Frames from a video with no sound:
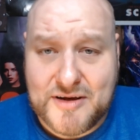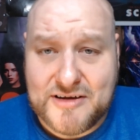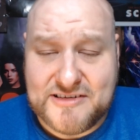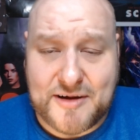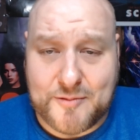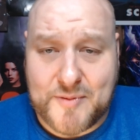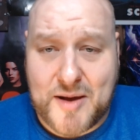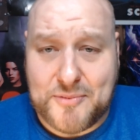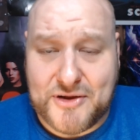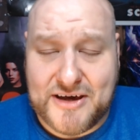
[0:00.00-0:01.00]
stuff from
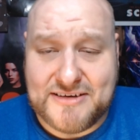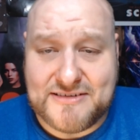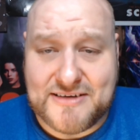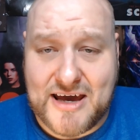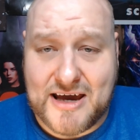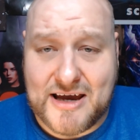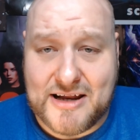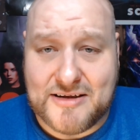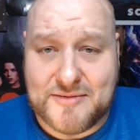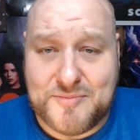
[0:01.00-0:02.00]
that place
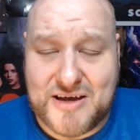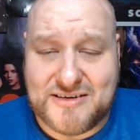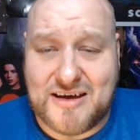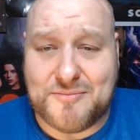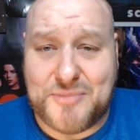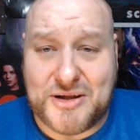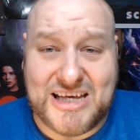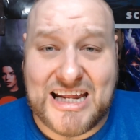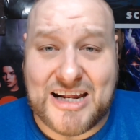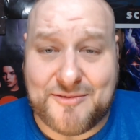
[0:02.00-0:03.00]
and has get, been
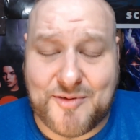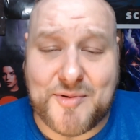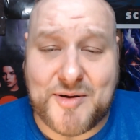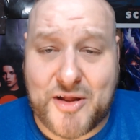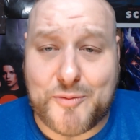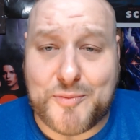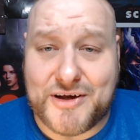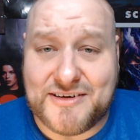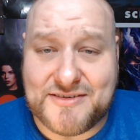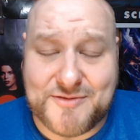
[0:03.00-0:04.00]
getting it from another
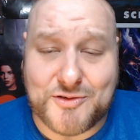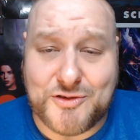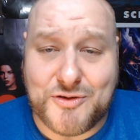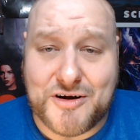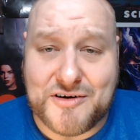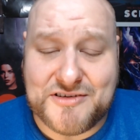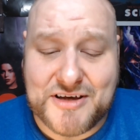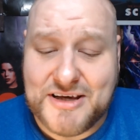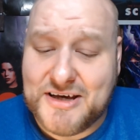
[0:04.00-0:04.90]
place for two years.